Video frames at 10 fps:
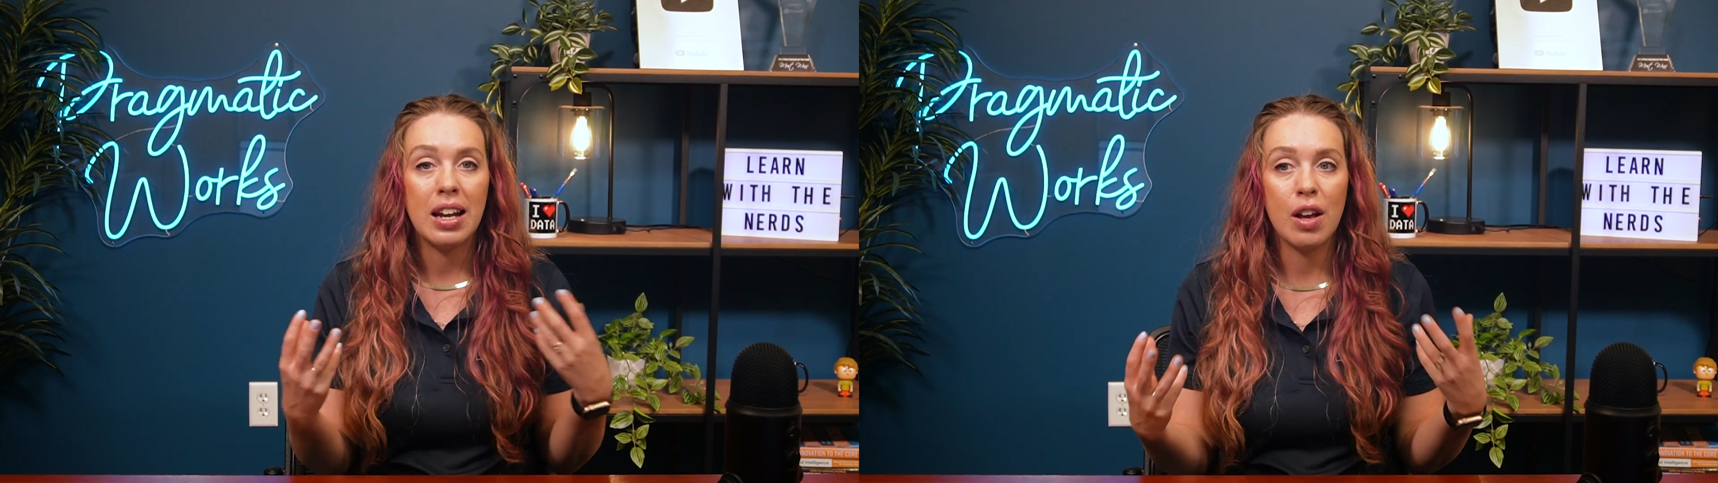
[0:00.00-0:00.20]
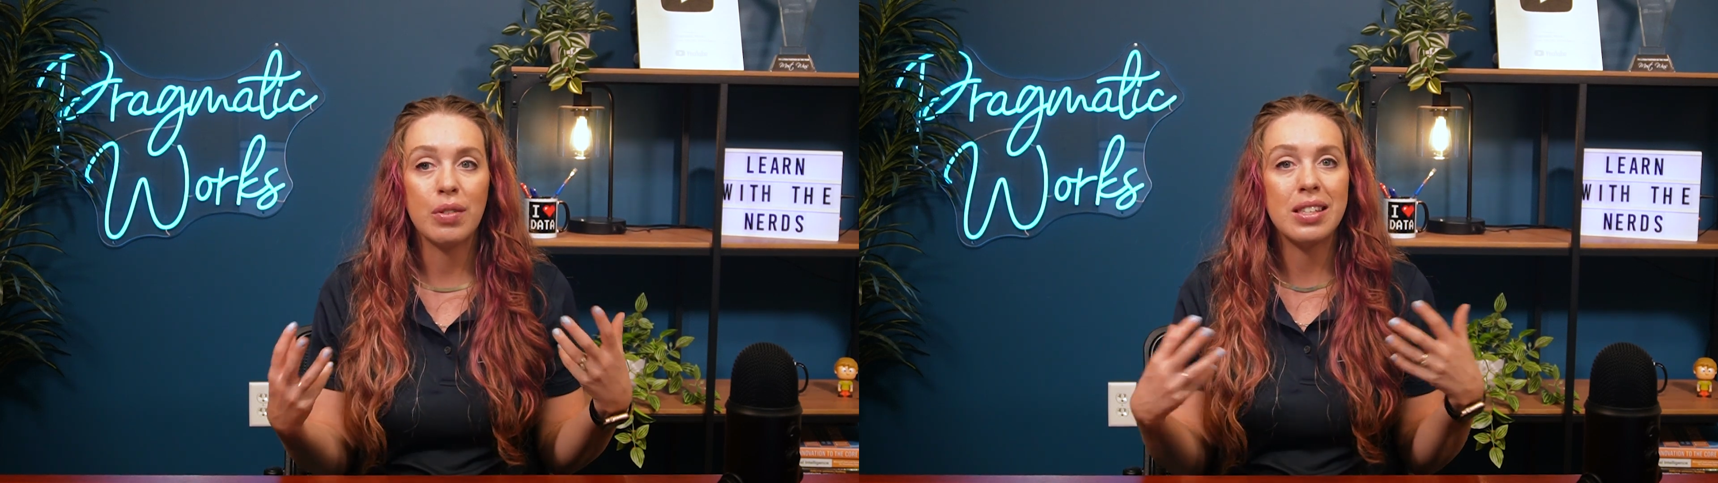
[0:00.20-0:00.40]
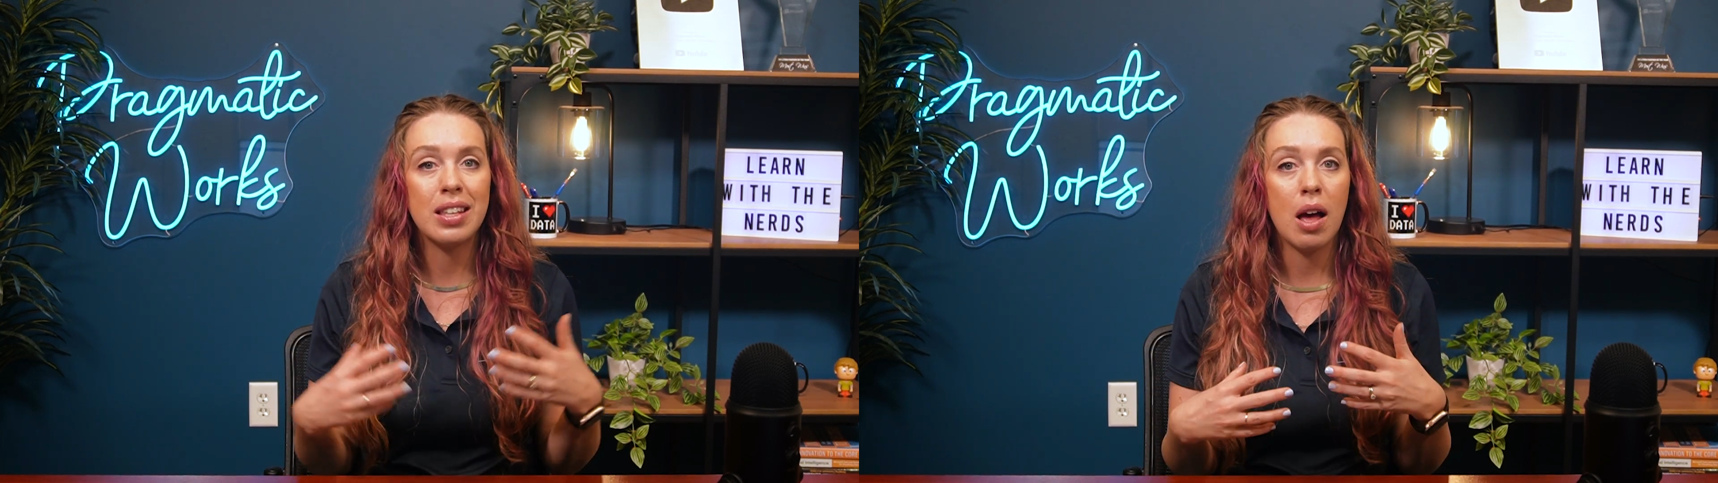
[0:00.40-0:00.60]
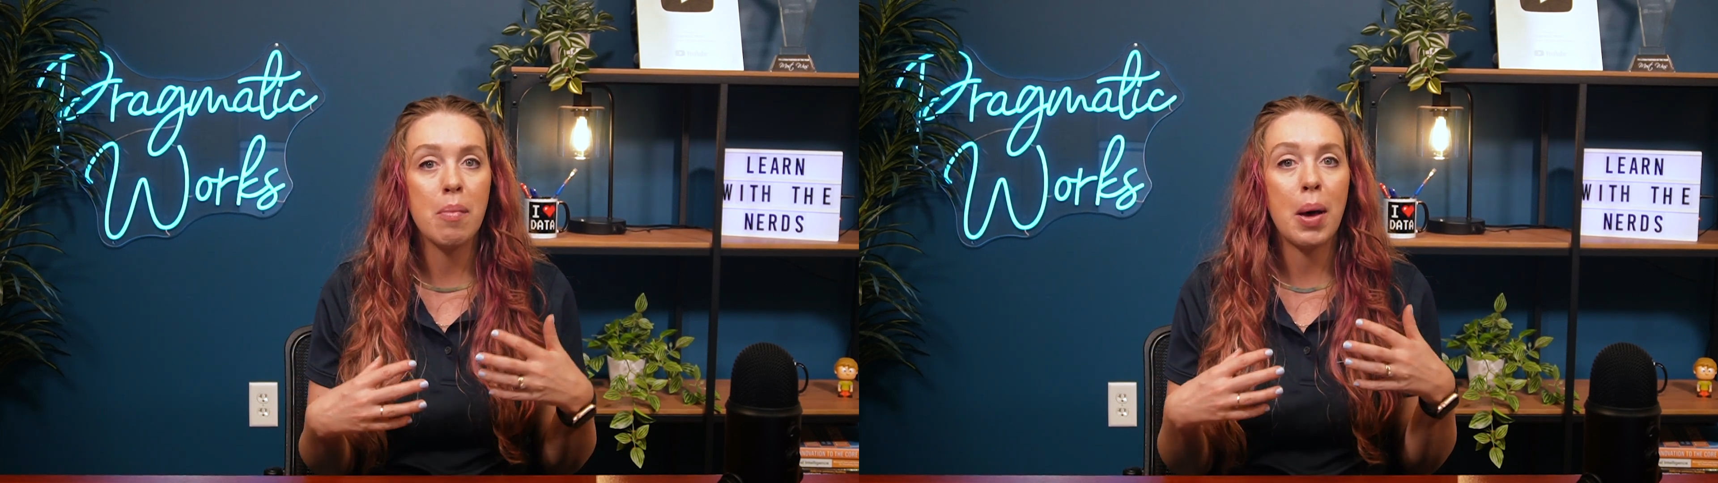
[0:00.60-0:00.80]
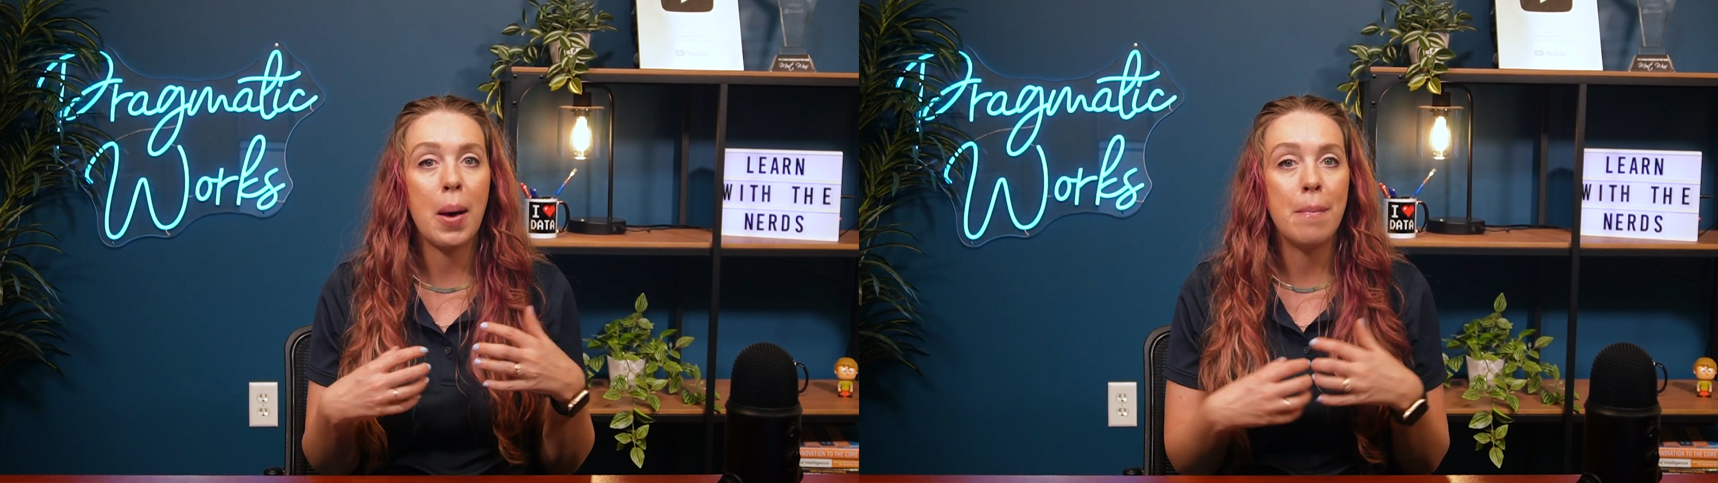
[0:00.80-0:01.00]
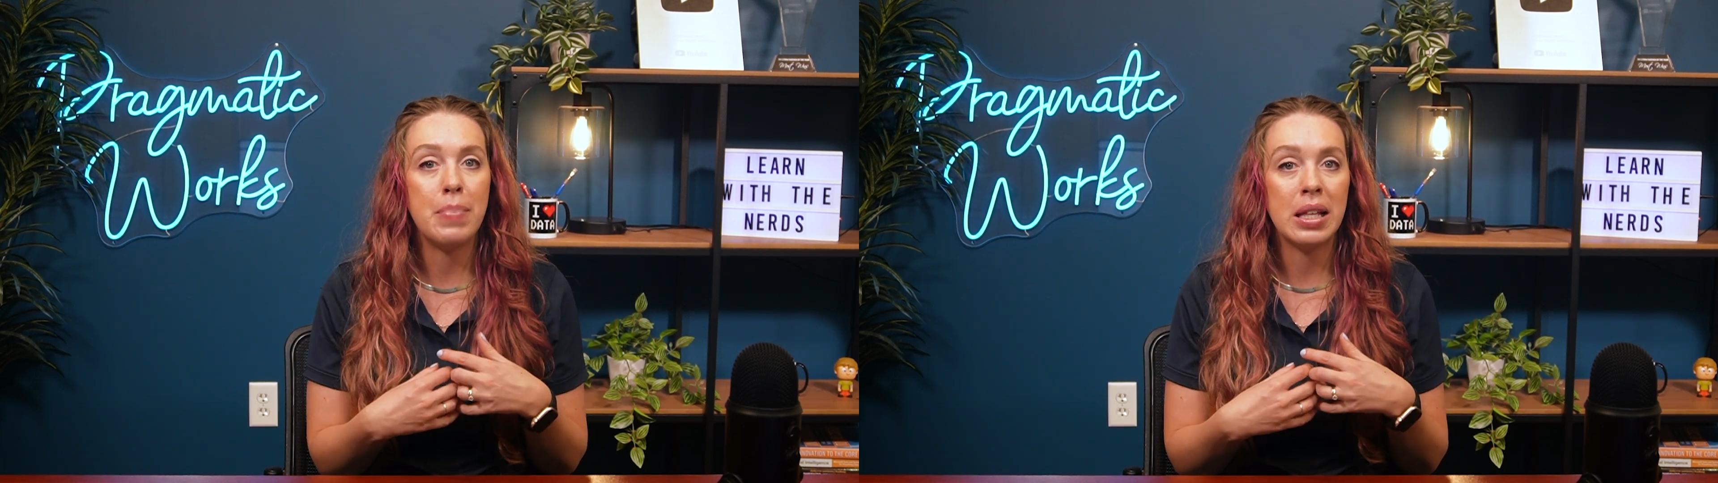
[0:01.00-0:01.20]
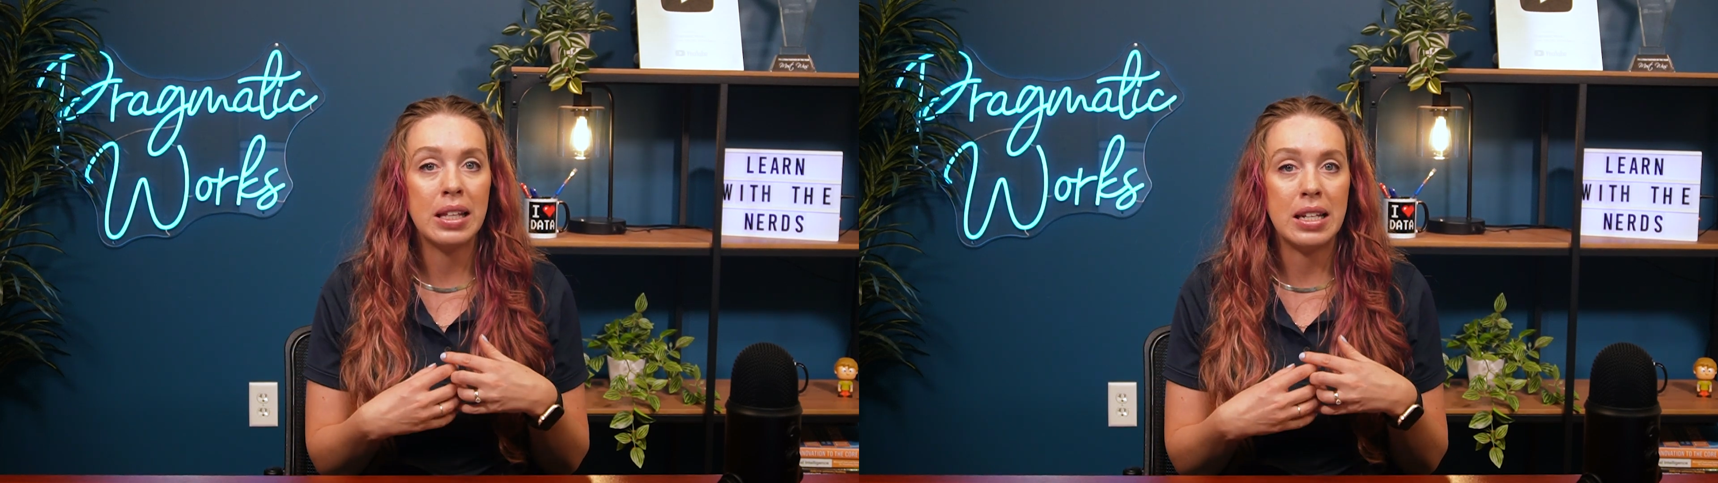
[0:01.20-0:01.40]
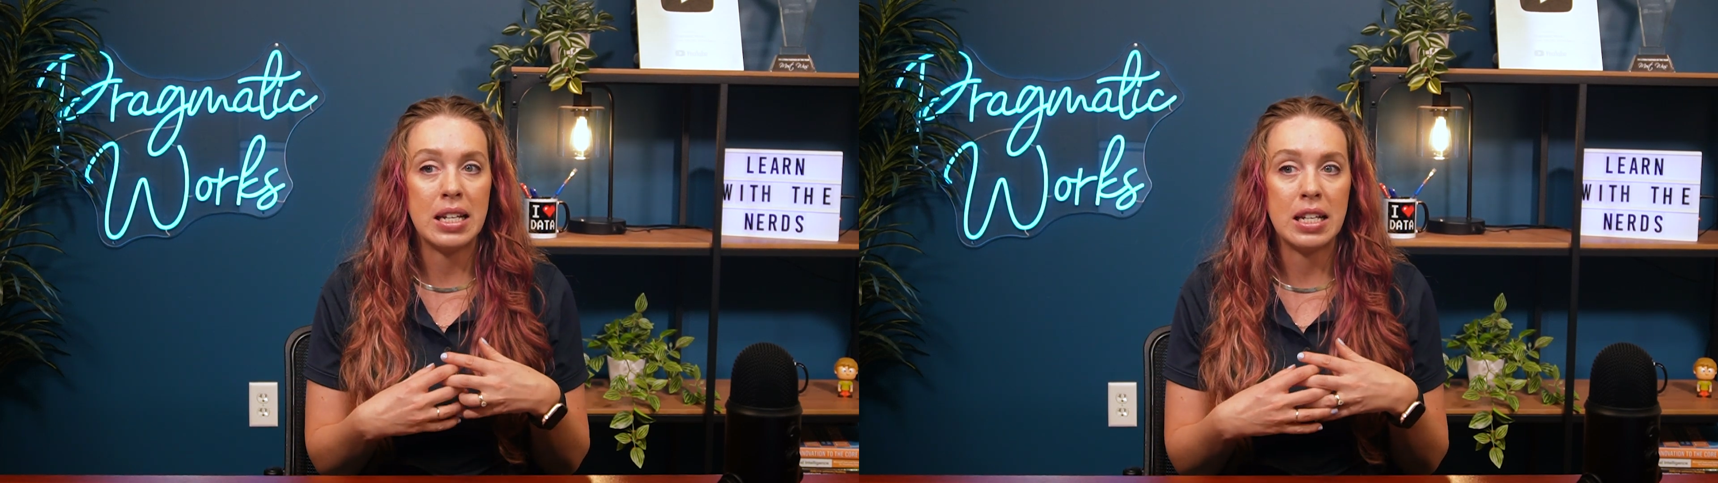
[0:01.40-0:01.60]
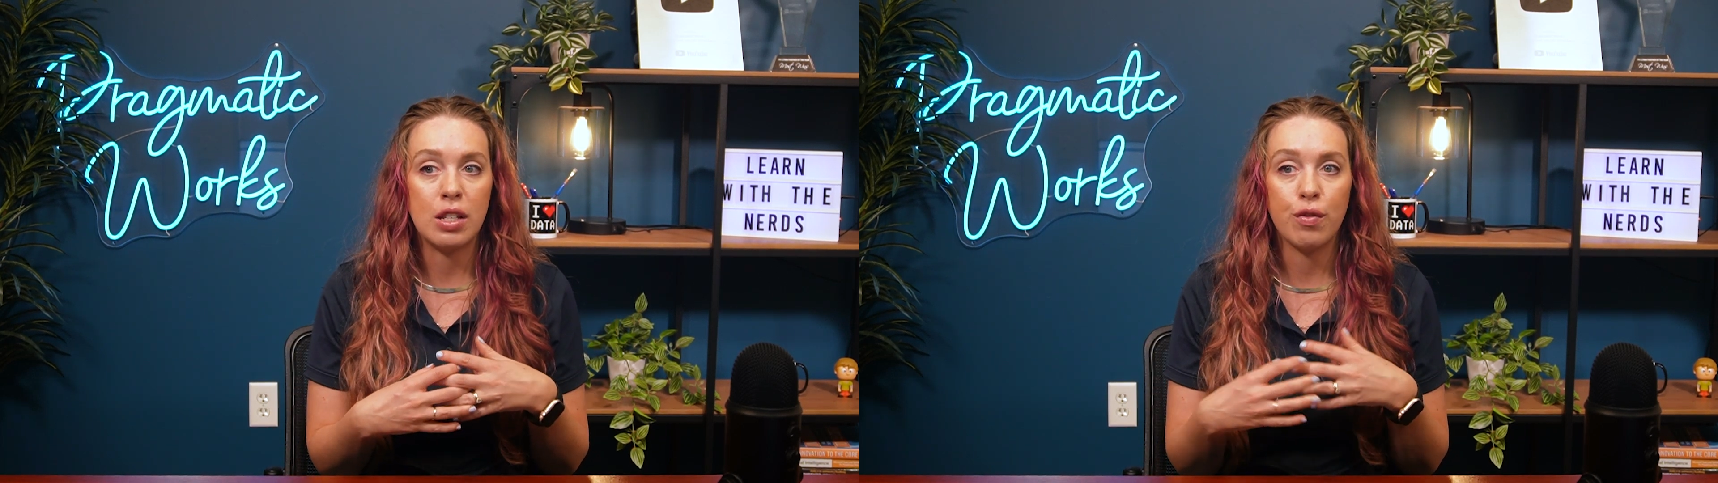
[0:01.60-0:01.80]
Now some abilities